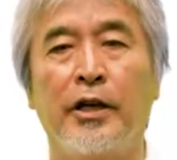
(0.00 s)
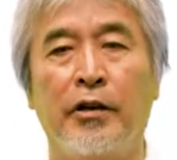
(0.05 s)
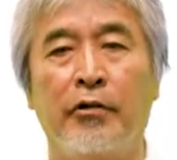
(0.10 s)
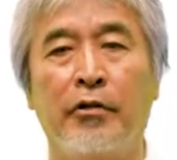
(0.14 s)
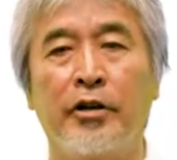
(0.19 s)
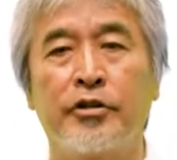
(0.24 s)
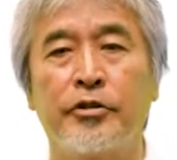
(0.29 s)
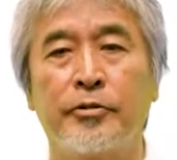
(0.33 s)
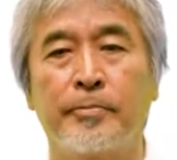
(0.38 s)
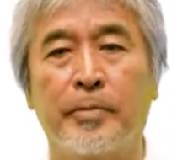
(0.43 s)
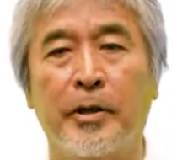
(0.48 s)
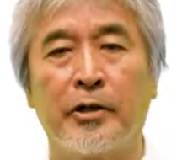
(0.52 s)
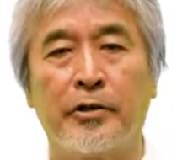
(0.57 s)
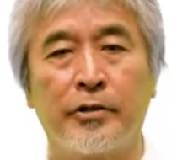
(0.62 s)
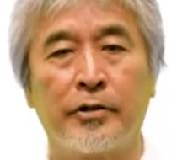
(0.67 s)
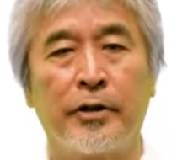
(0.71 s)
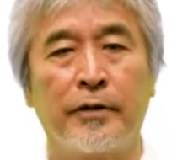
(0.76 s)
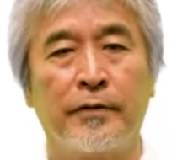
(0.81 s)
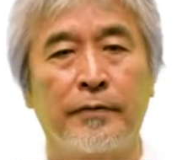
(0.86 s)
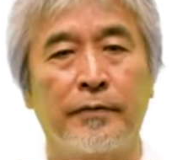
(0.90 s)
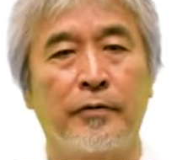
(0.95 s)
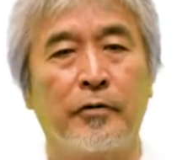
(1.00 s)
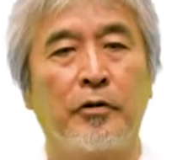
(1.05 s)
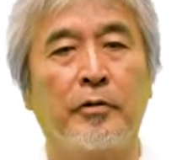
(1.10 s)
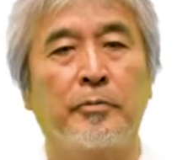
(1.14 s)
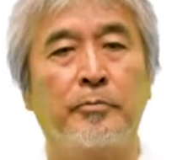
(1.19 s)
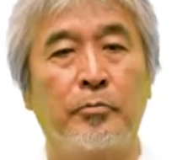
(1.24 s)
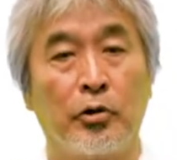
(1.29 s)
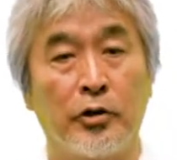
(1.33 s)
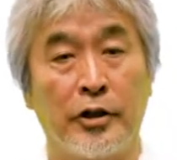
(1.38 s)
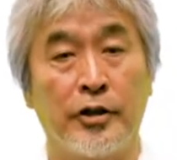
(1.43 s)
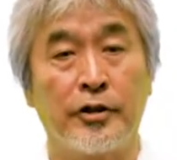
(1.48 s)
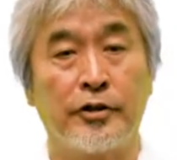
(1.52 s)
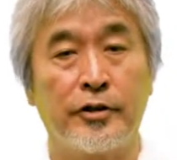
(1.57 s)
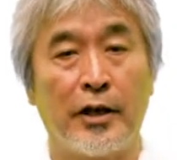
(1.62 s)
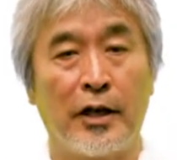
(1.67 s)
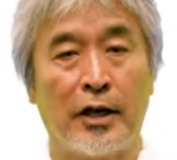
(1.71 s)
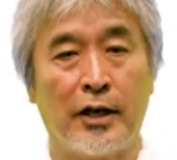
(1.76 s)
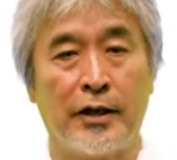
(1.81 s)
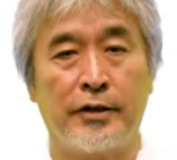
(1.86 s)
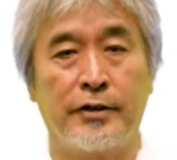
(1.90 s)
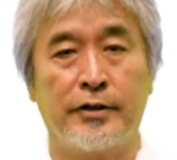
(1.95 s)
irrespective of body
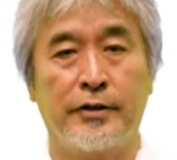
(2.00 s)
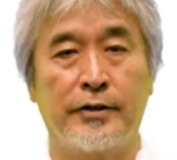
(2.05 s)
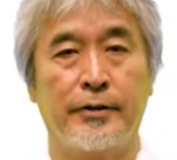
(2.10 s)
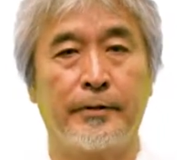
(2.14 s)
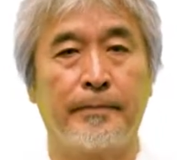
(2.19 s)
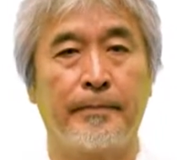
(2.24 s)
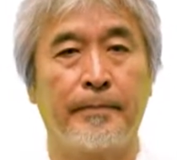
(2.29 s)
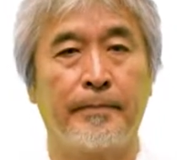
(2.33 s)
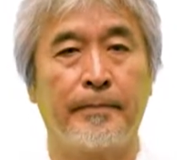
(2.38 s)
size.